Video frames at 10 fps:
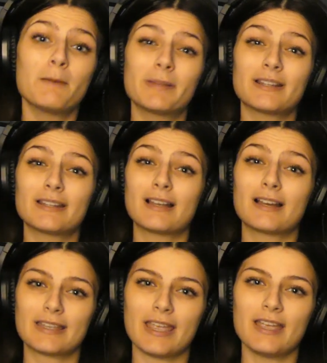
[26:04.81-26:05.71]
But
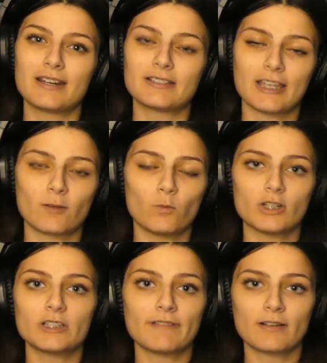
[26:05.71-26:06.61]
again, it's like
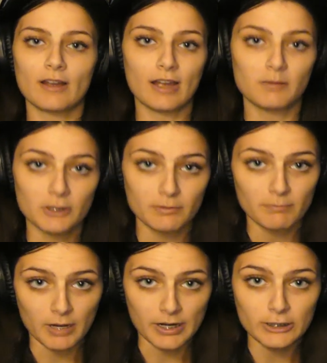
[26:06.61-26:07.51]
once she found out how much
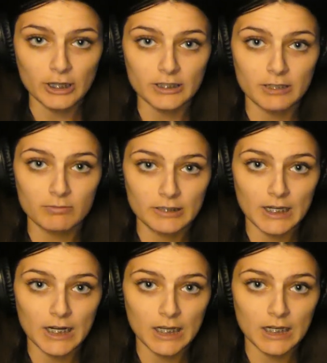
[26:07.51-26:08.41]
money Jesse was
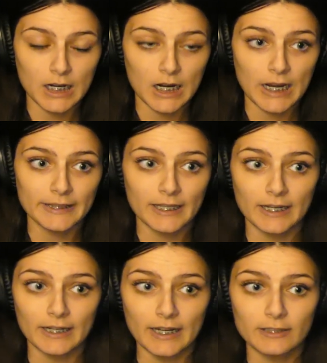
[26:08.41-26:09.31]
getting, and
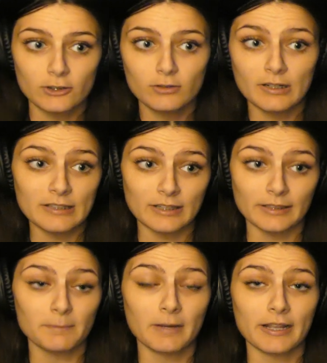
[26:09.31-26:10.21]
then as soon as
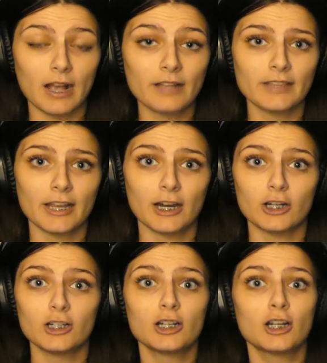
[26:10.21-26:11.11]
like the money got
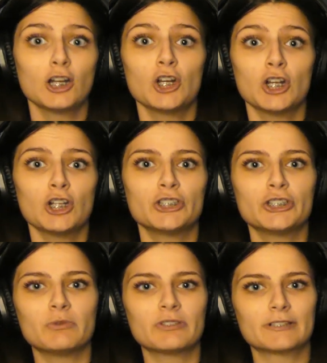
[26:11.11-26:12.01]
there,
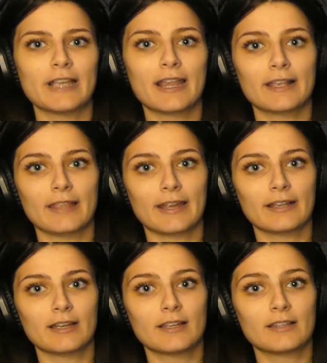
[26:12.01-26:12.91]
she was saying
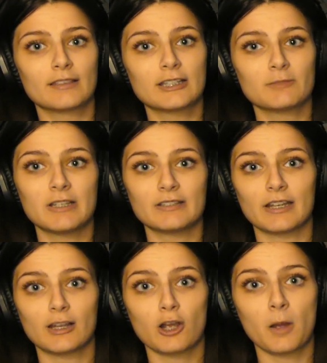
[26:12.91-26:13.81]
like this means
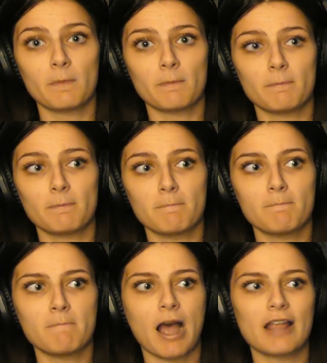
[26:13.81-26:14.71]
like
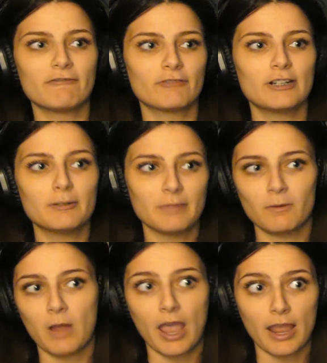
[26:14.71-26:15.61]
my freedom in
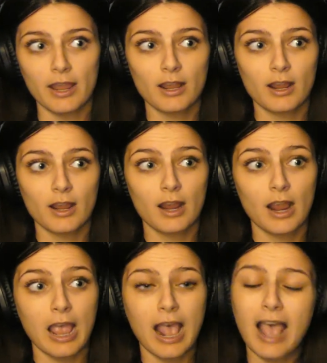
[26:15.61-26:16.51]
a way,
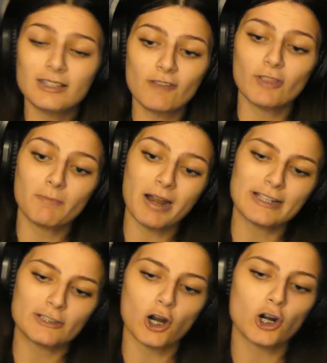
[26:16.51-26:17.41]
as if the
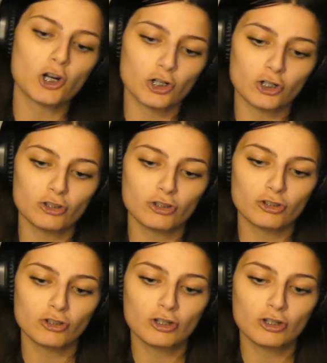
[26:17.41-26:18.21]
money's hers.